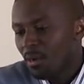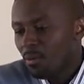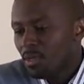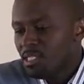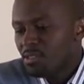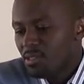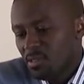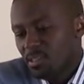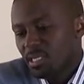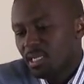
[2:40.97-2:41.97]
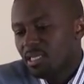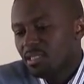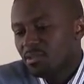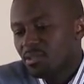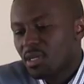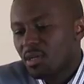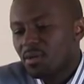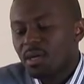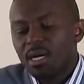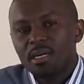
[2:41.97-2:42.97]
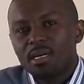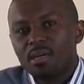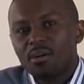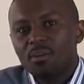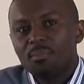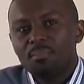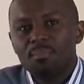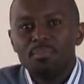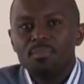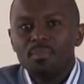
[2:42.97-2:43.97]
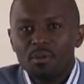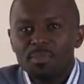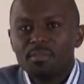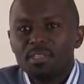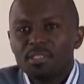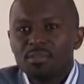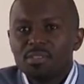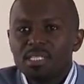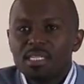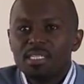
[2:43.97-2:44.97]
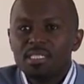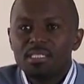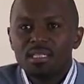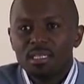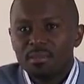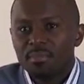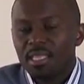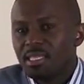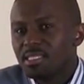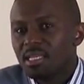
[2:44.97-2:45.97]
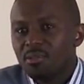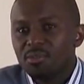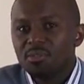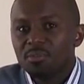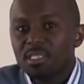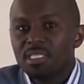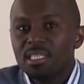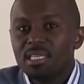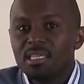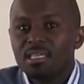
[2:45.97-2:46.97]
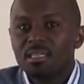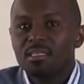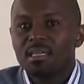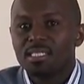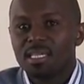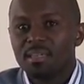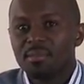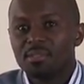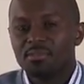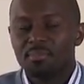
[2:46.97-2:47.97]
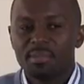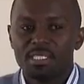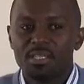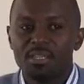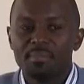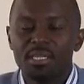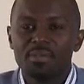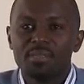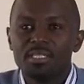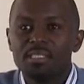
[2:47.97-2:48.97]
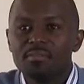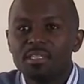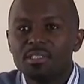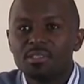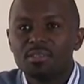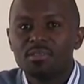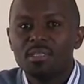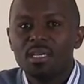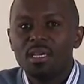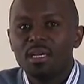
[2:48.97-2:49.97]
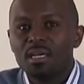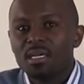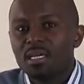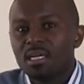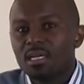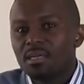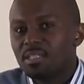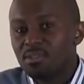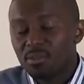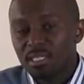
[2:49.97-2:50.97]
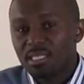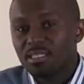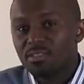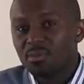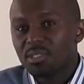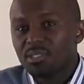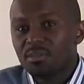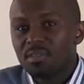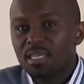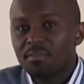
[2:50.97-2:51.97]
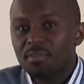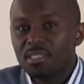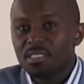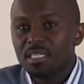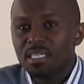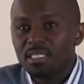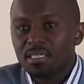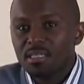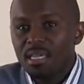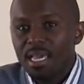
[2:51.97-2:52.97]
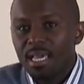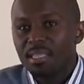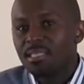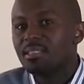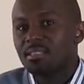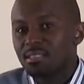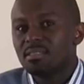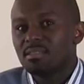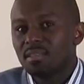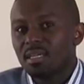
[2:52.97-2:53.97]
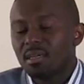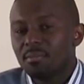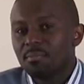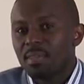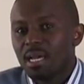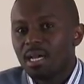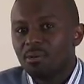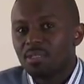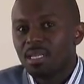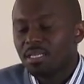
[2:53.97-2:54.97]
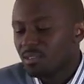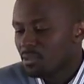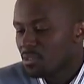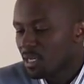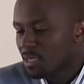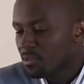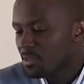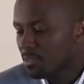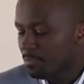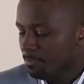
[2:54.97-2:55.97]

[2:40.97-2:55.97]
What is not a clinical trial are observational studies, and these are those in which the assignment of a particular medical intervention is not at the discretion of the investigator, and these are not clinical trials.